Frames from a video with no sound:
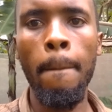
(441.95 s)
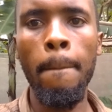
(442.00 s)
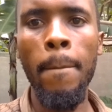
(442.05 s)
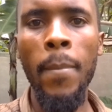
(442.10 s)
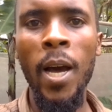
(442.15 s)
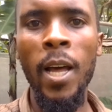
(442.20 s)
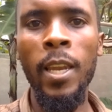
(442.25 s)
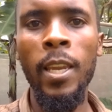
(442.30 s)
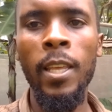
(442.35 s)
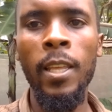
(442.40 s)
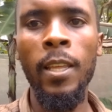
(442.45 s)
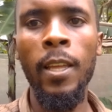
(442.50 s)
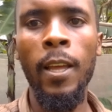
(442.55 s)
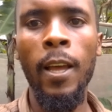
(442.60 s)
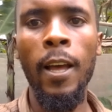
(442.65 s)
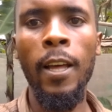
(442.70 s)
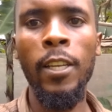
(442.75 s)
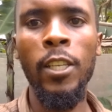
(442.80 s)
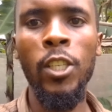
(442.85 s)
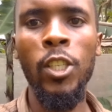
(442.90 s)
money
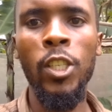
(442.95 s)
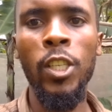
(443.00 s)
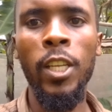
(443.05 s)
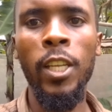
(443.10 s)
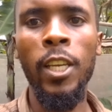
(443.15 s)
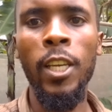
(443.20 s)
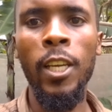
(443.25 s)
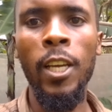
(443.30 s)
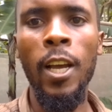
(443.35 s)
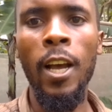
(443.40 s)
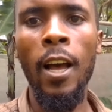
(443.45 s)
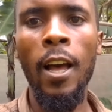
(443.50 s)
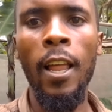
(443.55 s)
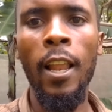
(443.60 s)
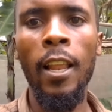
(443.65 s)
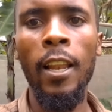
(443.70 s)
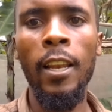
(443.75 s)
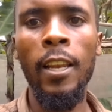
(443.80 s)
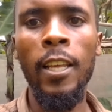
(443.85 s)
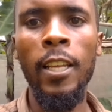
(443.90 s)
and
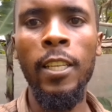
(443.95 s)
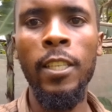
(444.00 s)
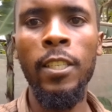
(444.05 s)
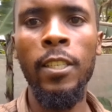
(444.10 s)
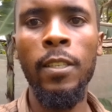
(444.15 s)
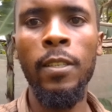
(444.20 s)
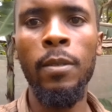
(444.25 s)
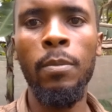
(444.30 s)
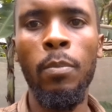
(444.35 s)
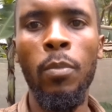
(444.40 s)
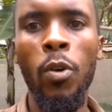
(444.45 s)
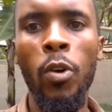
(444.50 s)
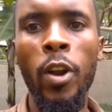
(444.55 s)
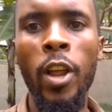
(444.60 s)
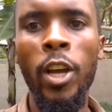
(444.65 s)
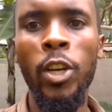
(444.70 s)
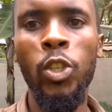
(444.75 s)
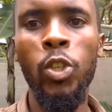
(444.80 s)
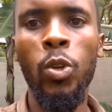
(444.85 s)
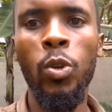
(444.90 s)
incur less
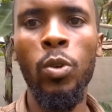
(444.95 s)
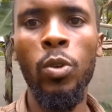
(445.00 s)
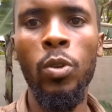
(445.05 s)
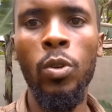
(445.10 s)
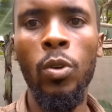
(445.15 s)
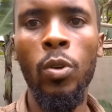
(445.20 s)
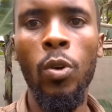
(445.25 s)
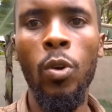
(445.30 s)
production